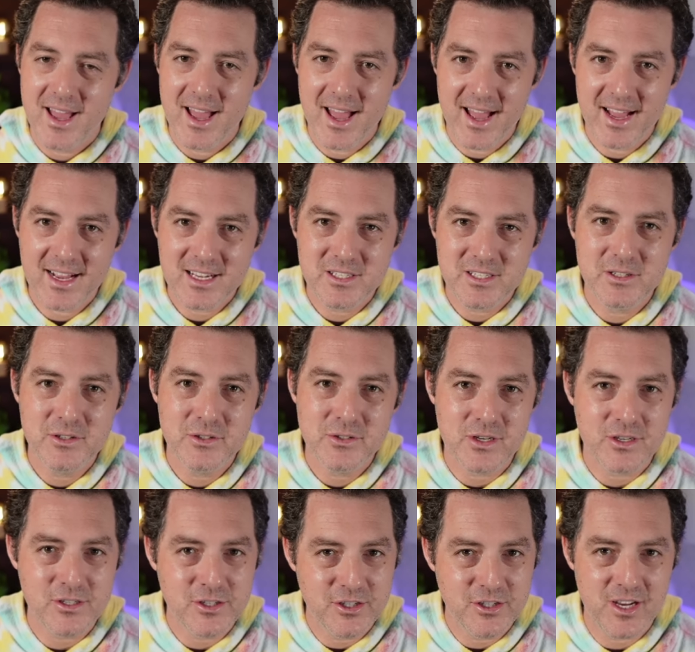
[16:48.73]
X
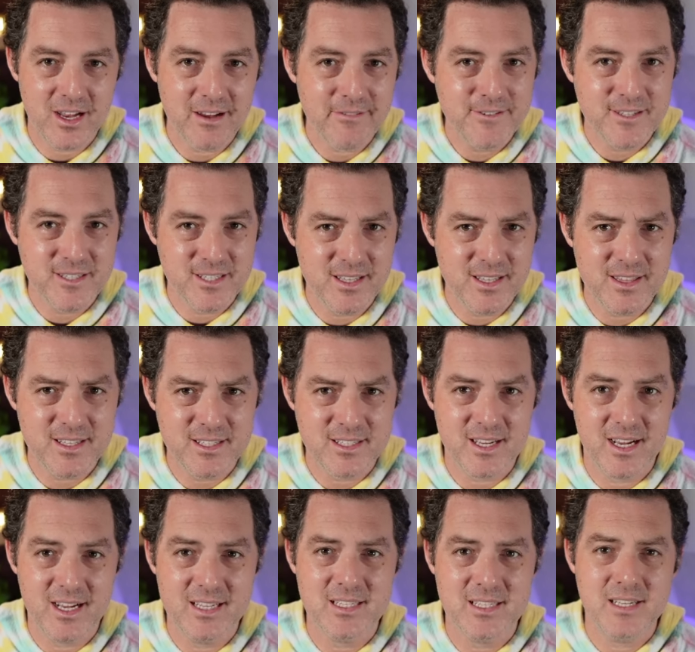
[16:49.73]
user Jeff
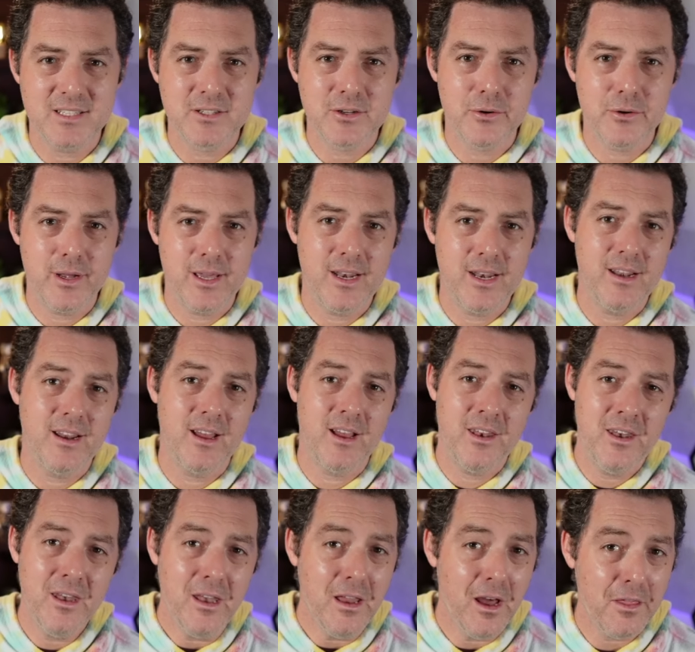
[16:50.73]
Synthesize has created
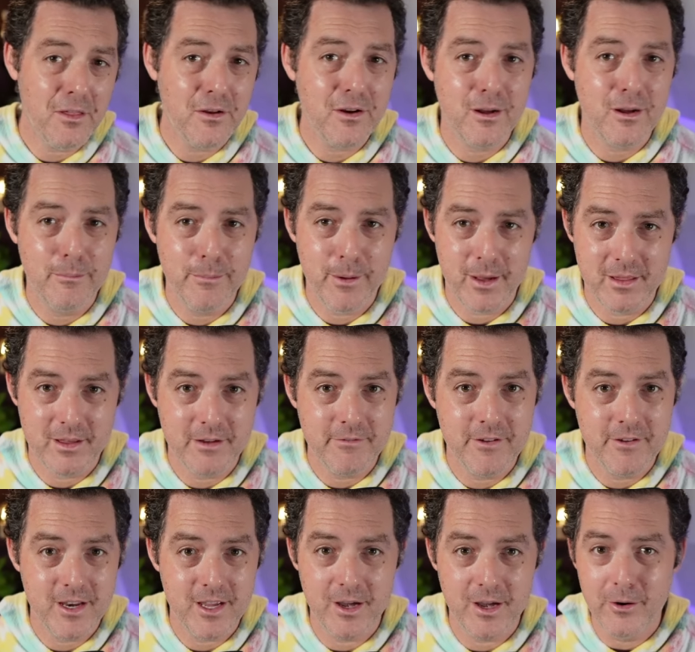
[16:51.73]
another compelling
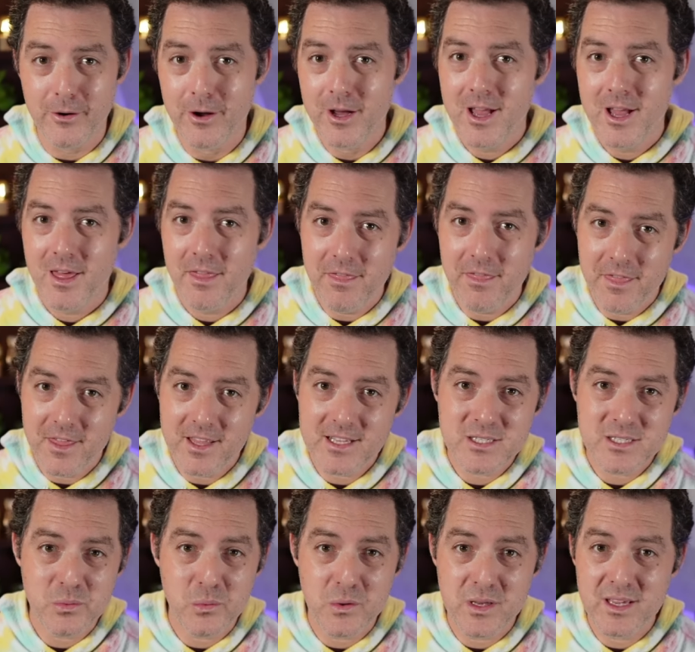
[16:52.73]
video.
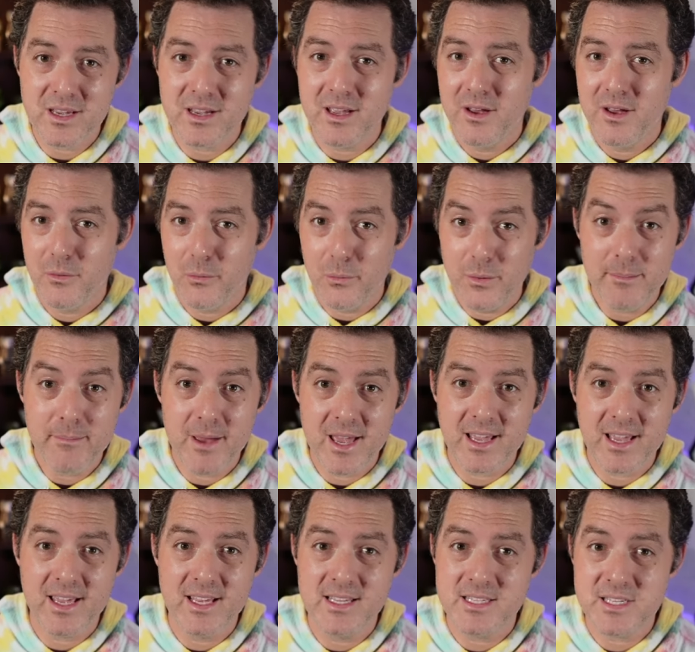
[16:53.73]
This week,
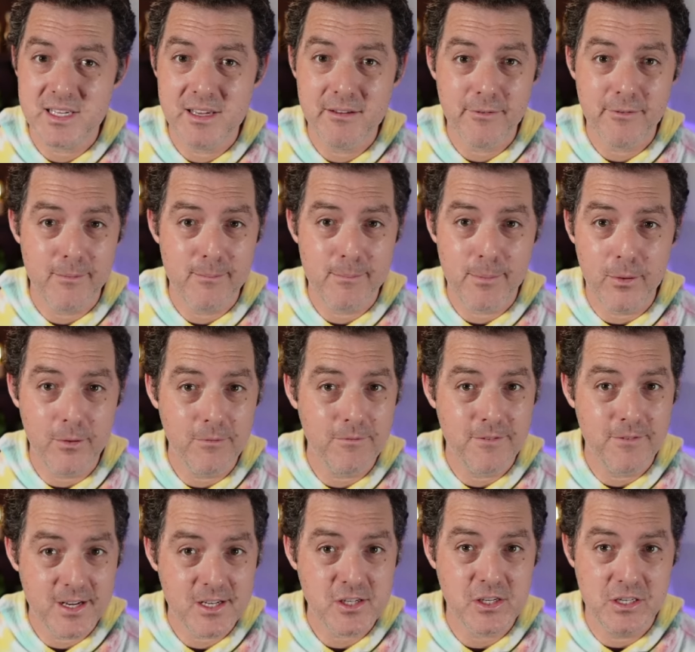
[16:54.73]
remaking a scene from Pulp
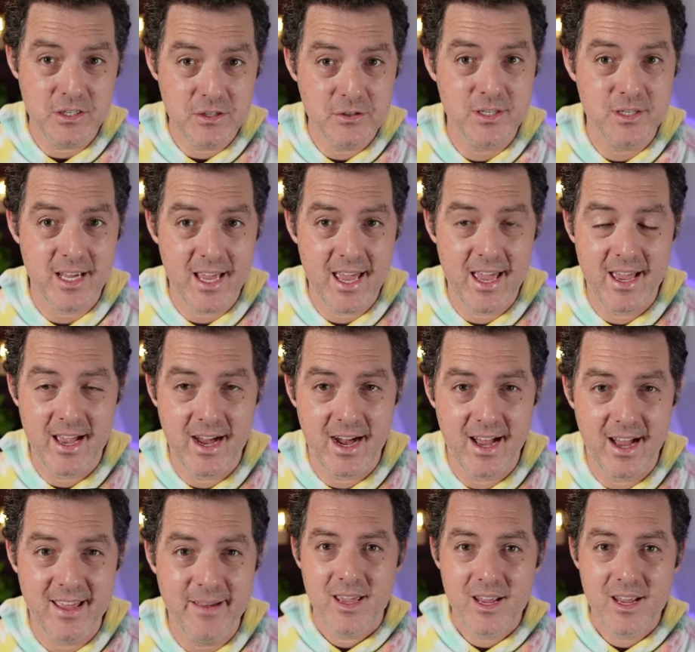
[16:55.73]
Fiction using AI.